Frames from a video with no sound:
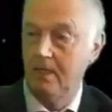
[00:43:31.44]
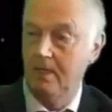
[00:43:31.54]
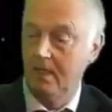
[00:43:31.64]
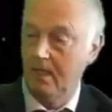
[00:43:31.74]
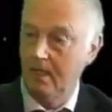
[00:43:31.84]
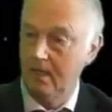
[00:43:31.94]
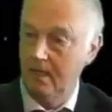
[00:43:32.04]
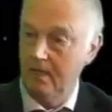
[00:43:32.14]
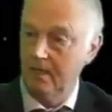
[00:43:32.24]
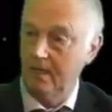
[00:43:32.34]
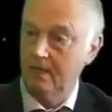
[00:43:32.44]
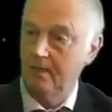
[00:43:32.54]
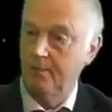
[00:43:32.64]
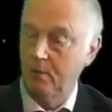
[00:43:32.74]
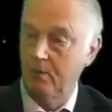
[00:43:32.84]
and I, I, think that's
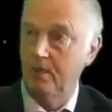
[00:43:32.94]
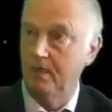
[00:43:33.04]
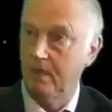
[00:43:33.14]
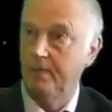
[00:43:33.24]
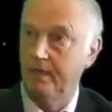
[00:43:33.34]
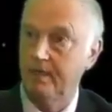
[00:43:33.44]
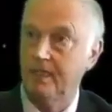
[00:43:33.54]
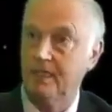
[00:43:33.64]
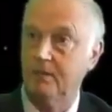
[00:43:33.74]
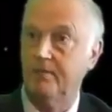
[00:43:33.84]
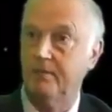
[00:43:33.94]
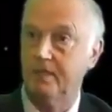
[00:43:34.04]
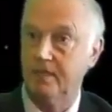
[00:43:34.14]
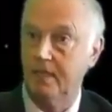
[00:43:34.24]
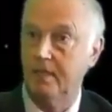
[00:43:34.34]
important independent testimony from the
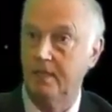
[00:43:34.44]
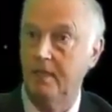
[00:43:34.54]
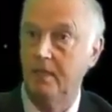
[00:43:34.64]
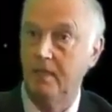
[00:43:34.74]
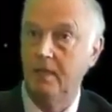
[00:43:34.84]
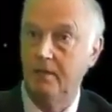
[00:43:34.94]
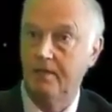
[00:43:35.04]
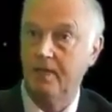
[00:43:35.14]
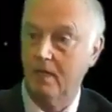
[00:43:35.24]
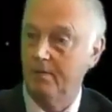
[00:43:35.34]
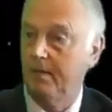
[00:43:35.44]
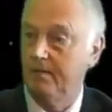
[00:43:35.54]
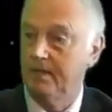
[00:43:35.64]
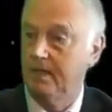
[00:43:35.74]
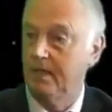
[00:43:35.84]
son of the guy who
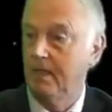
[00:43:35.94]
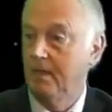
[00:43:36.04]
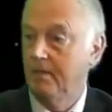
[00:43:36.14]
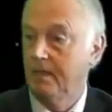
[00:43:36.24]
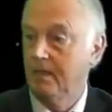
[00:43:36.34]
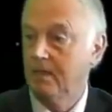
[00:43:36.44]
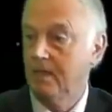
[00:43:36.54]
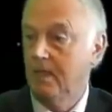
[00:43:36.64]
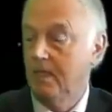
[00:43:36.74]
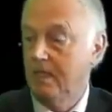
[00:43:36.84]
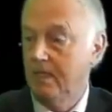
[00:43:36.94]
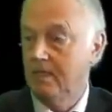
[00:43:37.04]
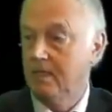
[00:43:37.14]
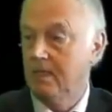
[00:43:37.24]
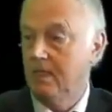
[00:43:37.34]
published it because
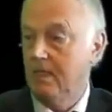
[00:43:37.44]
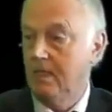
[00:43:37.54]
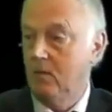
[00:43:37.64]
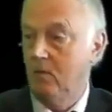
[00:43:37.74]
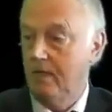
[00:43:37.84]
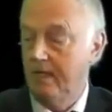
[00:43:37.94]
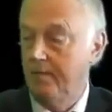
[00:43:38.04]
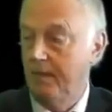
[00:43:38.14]
his what he